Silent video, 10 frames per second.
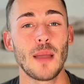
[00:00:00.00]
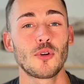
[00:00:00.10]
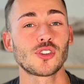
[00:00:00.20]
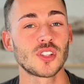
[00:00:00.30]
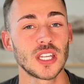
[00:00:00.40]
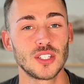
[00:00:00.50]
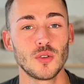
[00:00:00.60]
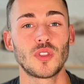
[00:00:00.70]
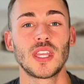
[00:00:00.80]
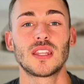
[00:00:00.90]
personally do
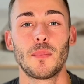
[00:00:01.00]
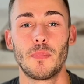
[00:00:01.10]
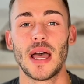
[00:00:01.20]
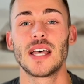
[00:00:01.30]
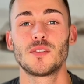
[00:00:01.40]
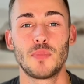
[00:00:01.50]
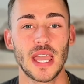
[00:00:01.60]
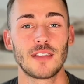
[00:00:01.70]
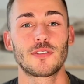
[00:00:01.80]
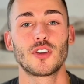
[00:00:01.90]
think the best
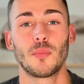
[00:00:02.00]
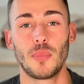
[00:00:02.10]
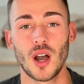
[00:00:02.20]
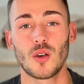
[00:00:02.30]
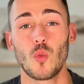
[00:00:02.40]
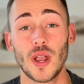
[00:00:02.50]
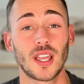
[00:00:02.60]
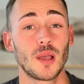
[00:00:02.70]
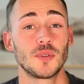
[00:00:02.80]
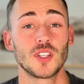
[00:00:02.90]
bang for your buck when it
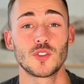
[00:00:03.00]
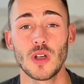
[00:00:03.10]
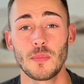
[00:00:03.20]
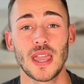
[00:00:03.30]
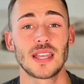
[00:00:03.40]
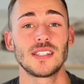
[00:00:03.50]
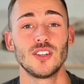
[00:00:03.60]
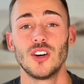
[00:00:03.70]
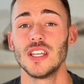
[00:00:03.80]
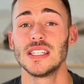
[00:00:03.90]
comes to sweatpants and
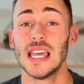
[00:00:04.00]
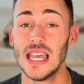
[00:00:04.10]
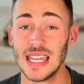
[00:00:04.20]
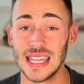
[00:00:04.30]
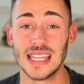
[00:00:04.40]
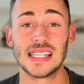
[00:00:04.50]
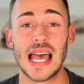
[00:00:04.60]
hoodies is